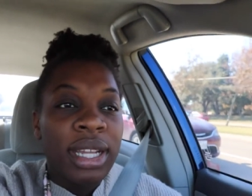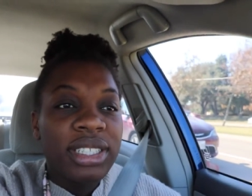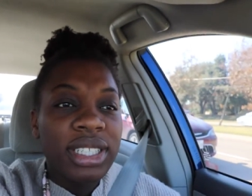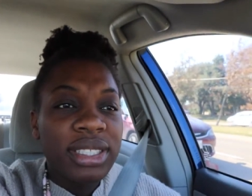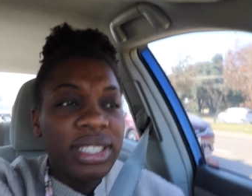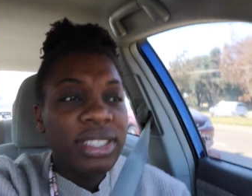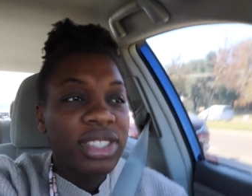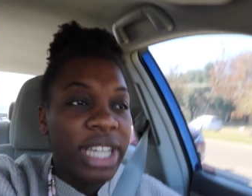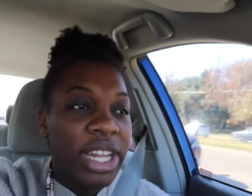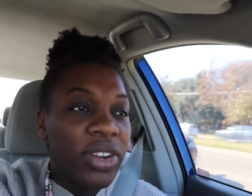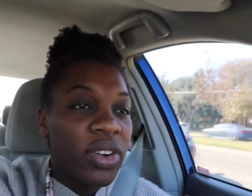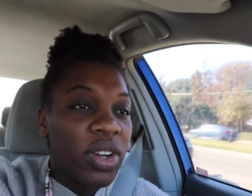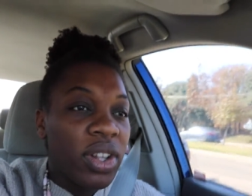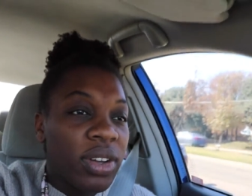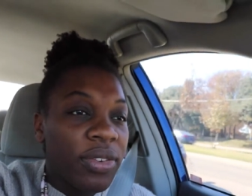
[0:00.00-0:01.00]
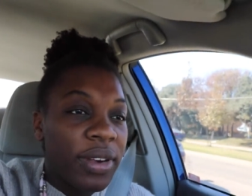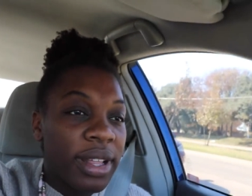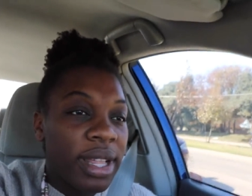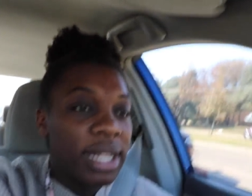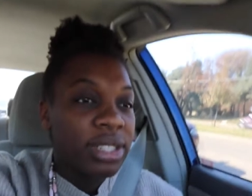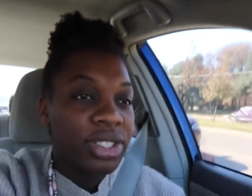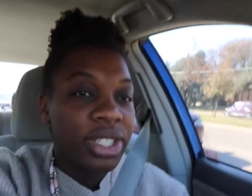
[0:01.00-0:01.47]
just in general for
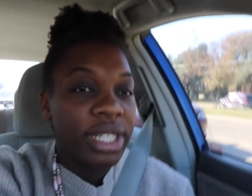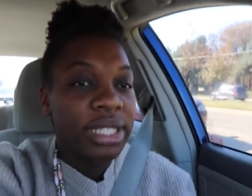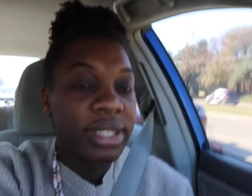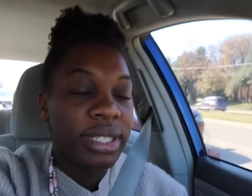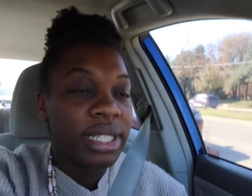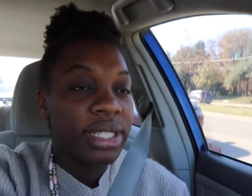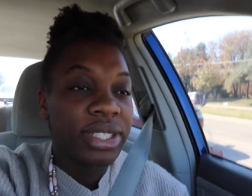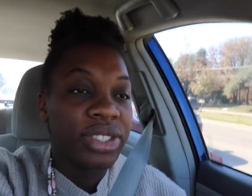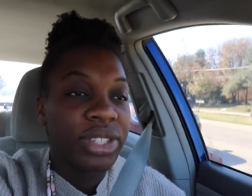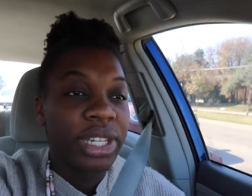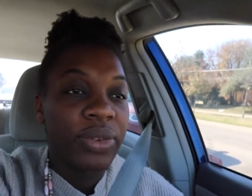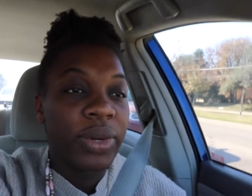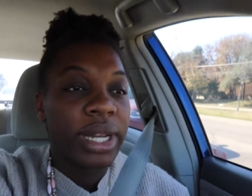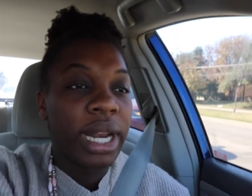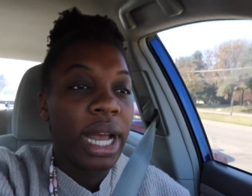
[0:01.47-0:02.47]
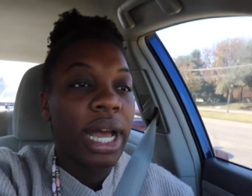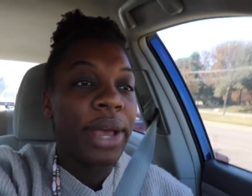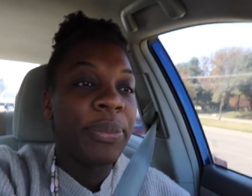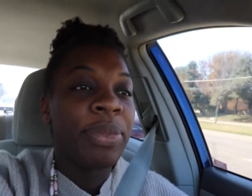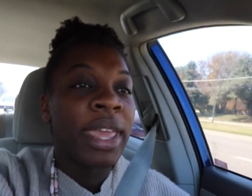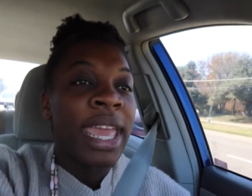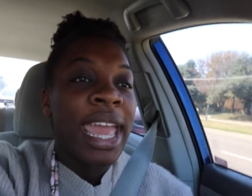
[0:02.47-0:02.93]
the insurance industry and whatnot.